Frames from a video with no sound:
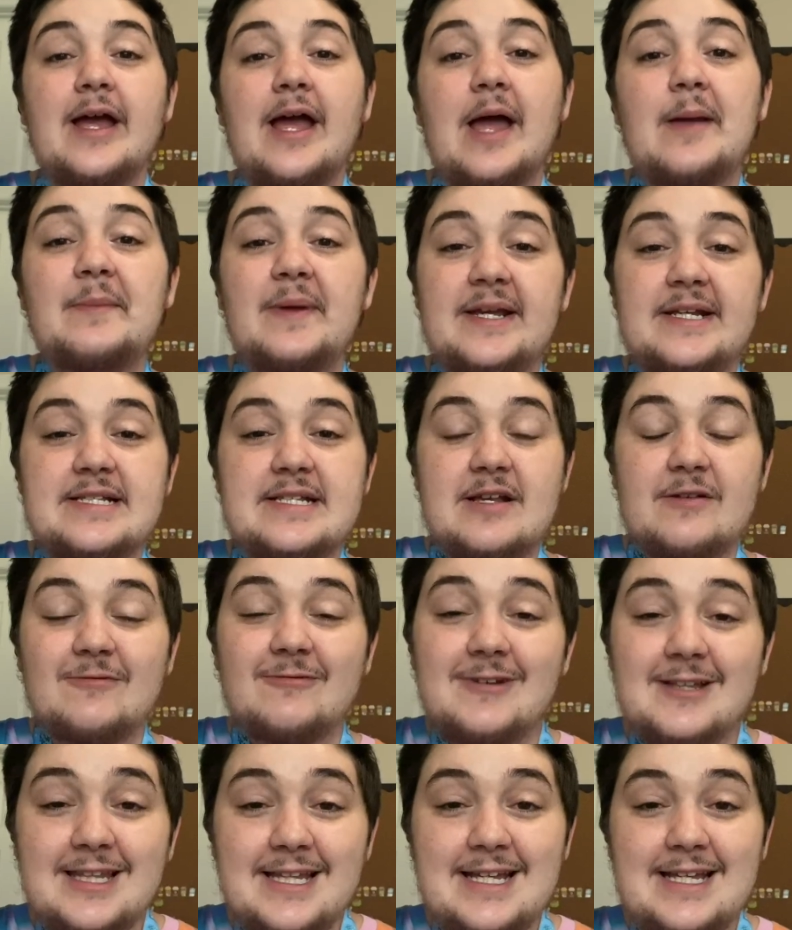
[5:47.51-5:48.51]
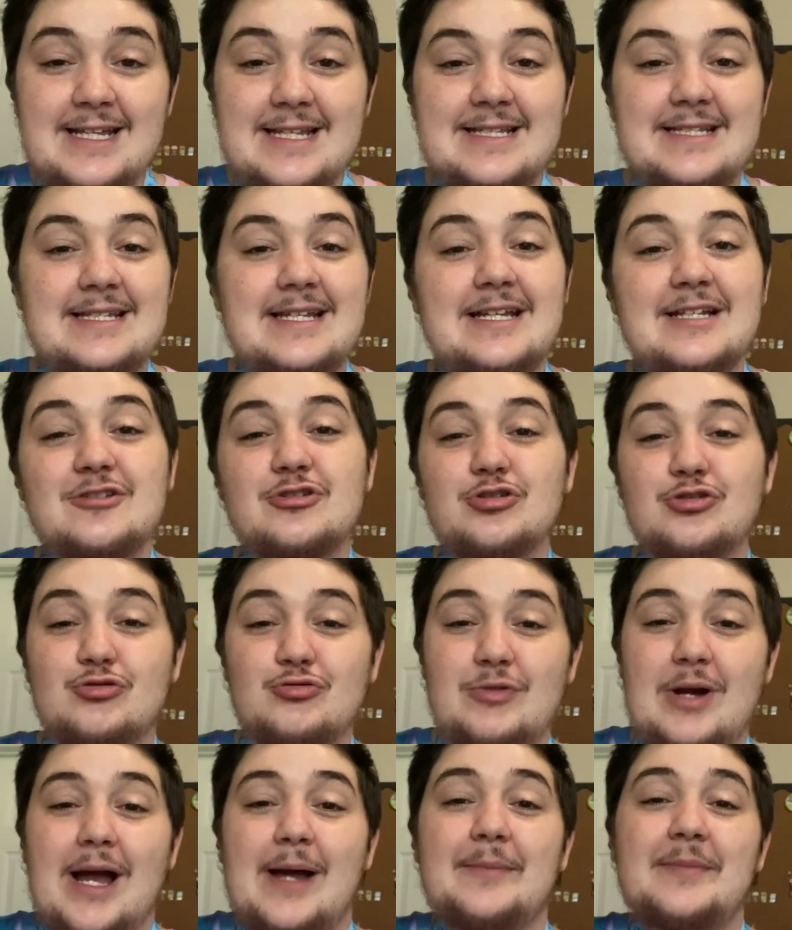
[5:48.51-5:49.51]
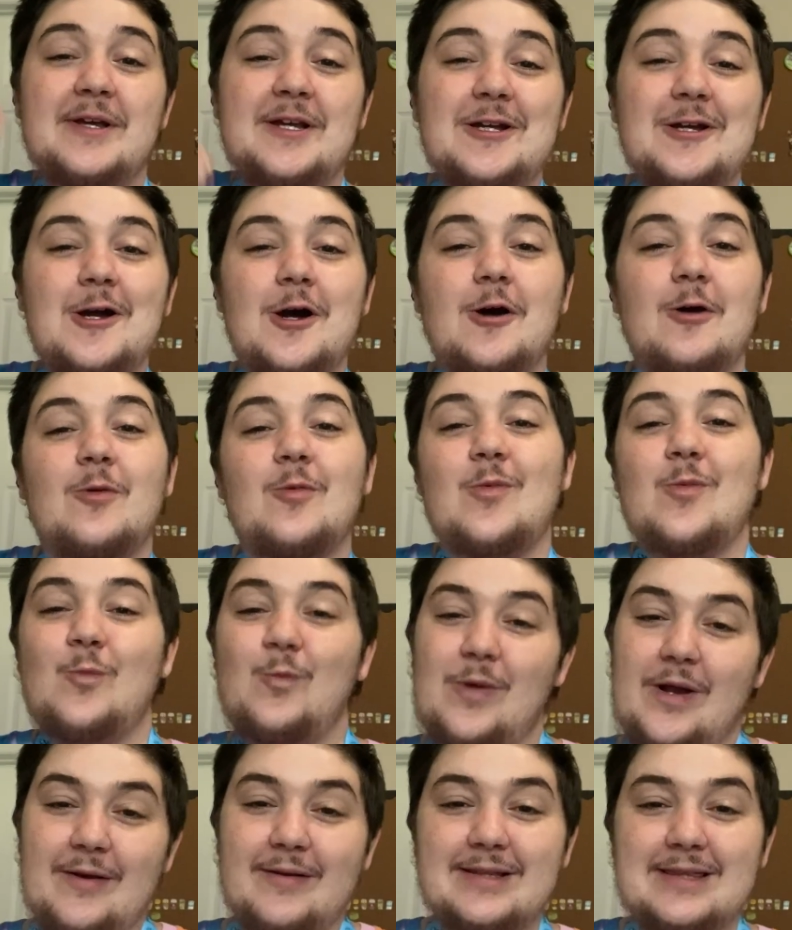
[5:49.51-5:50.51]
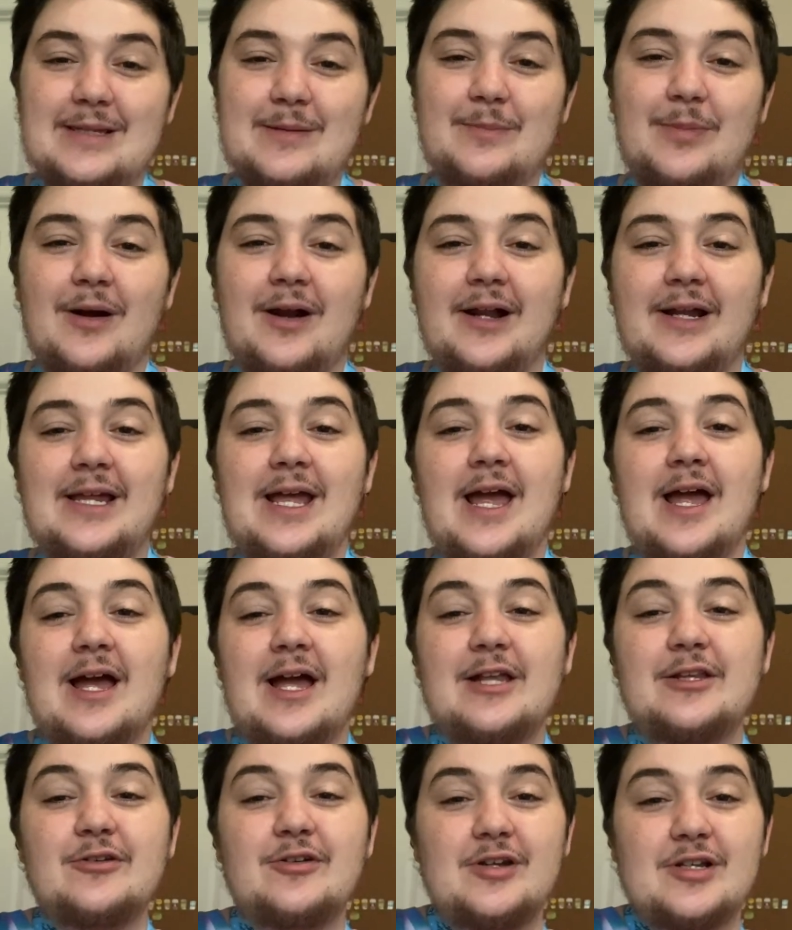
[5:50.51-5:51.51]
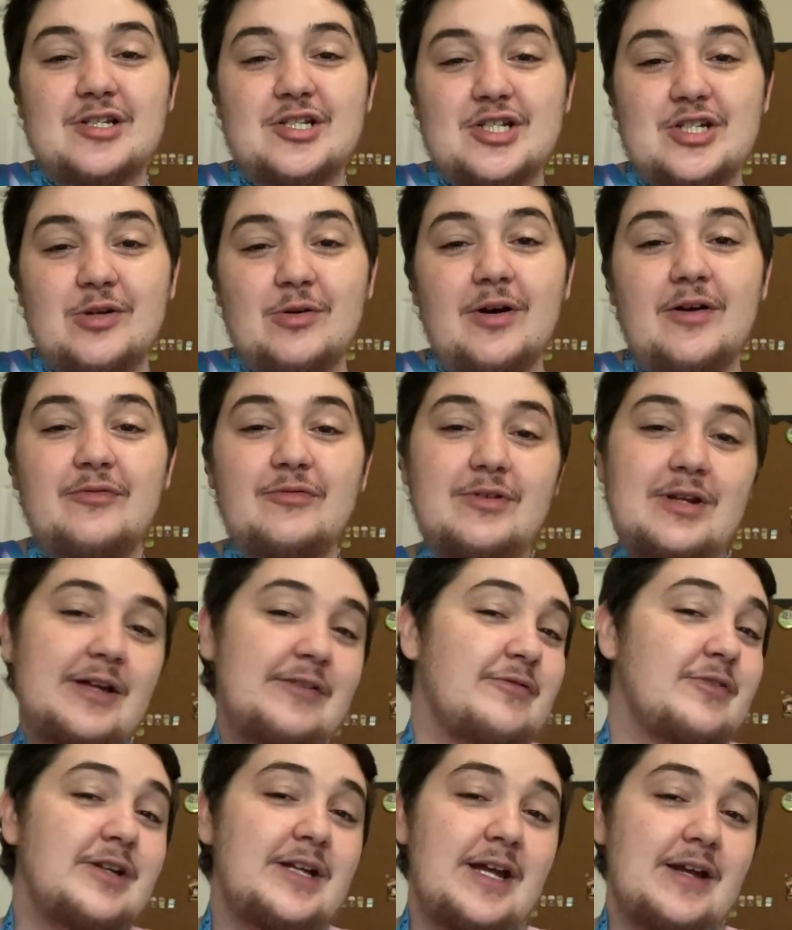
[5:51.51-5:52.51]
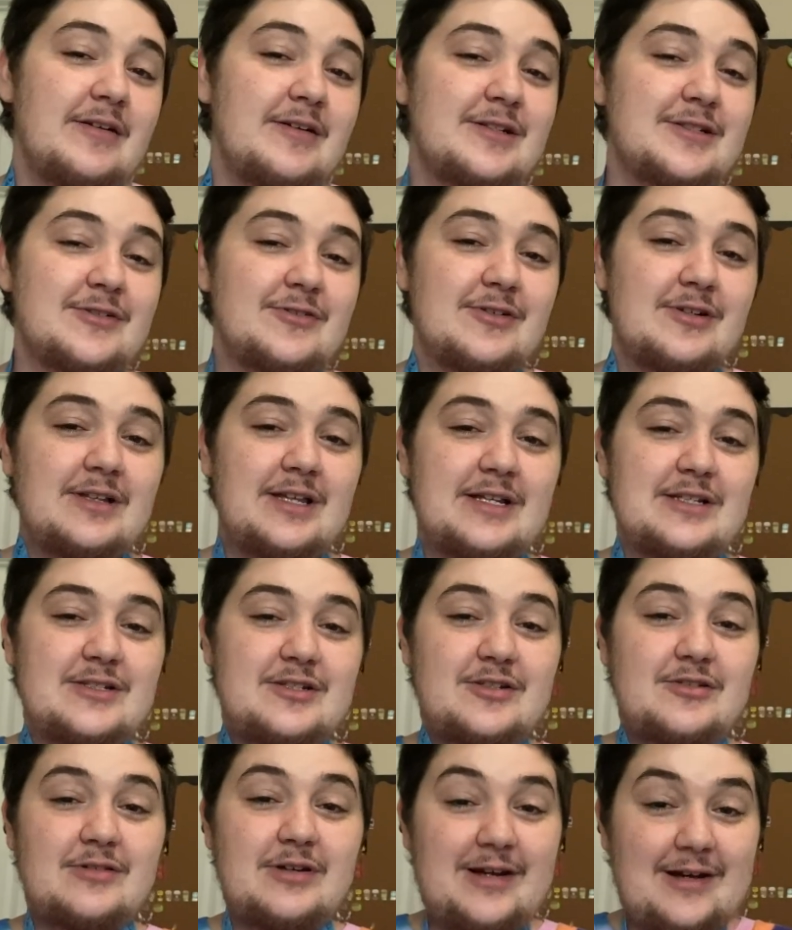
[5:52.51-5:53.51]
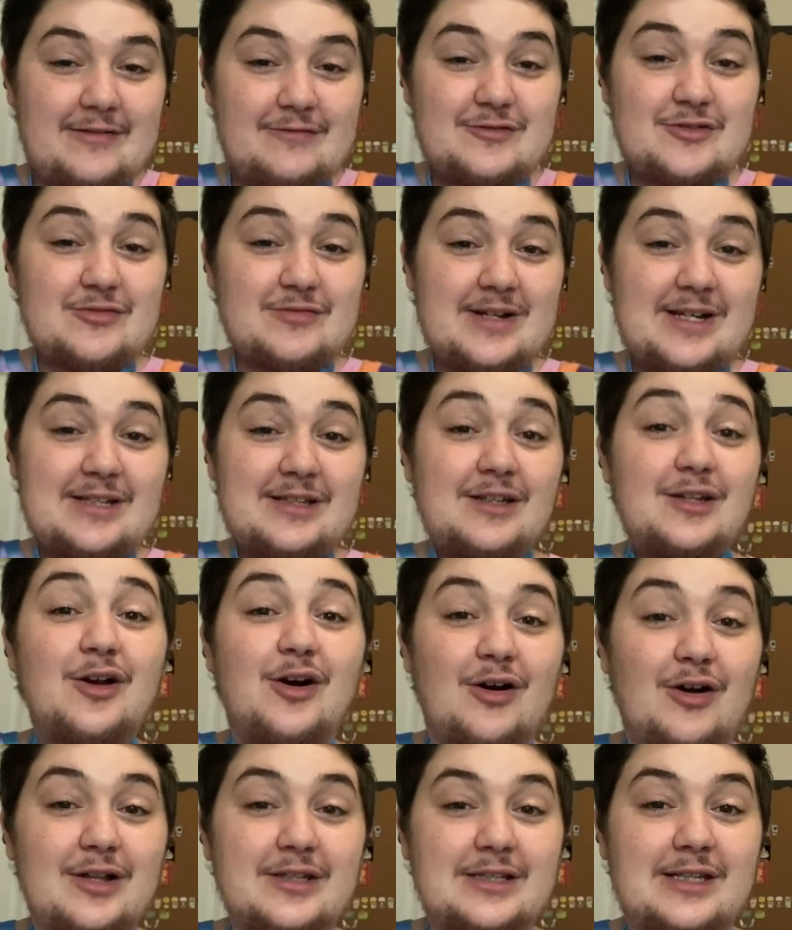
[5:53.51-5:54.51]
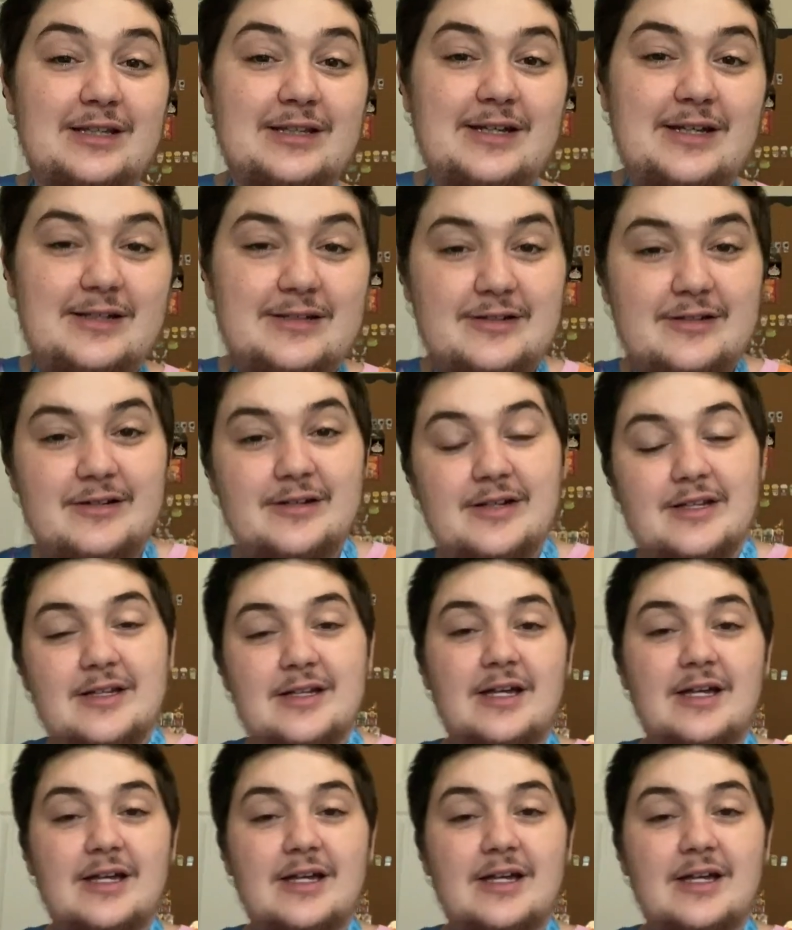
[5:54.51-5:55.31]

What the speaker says: It makes it really easy to grab and go and wear at the park, and you can show off whatever character or collection you have directly on the lanyard.